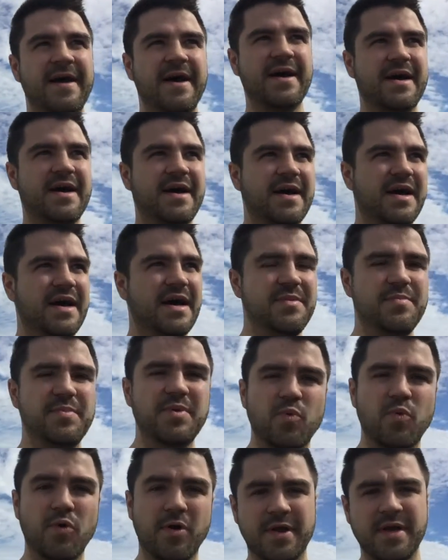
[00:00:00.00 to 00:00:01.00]
I've
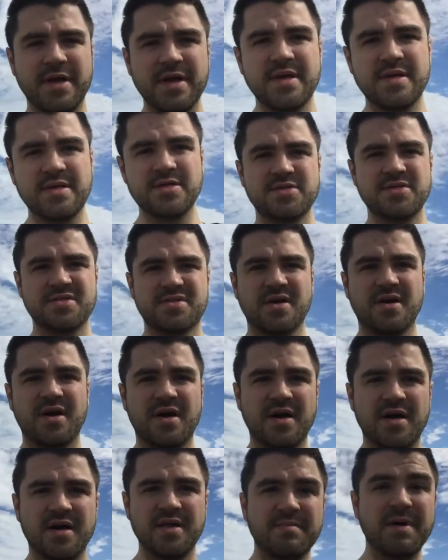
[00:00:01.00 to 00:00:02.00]
been working just
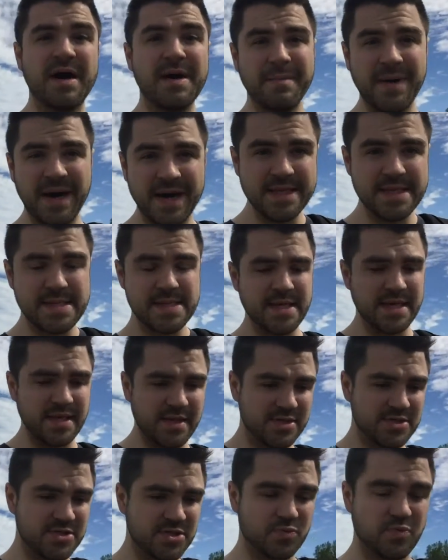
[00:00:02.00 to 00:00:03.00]
on my mindset,
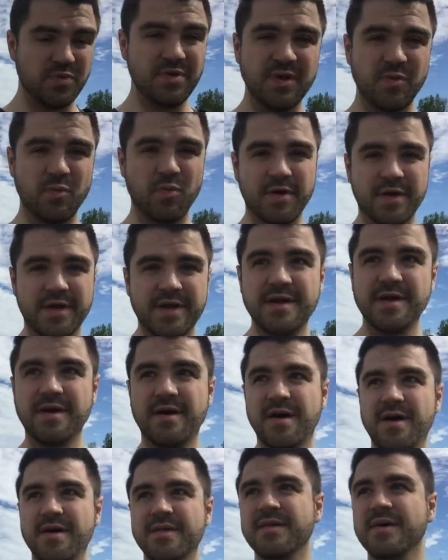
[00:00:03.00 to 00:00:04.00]
and just really working
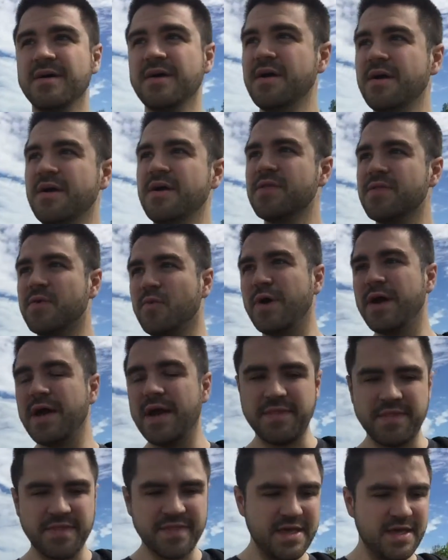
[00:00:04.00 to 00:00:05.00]
on the way
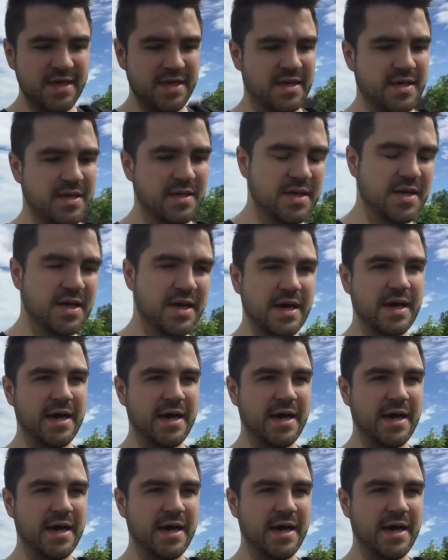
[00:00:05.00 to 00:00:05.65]
I think,